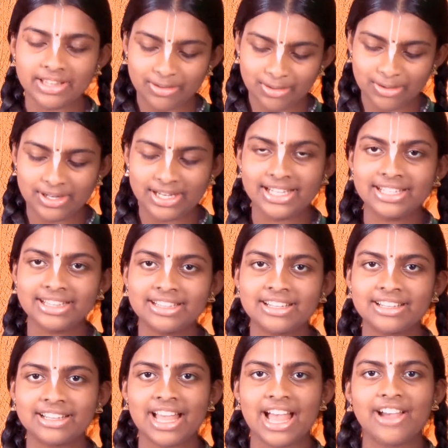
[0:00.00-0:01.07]
with holding
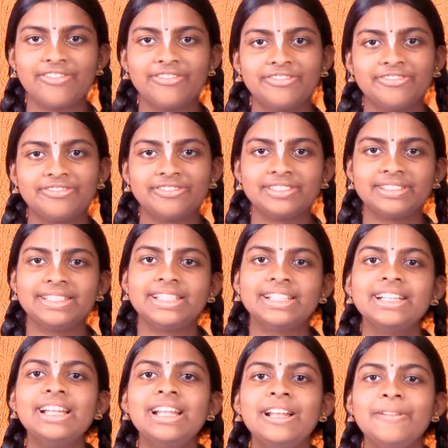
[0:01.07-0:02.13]
the calf
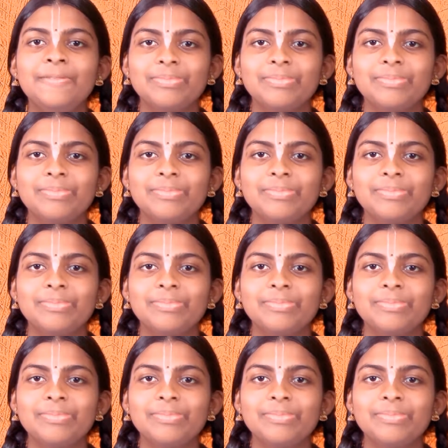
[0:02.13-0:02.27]
here,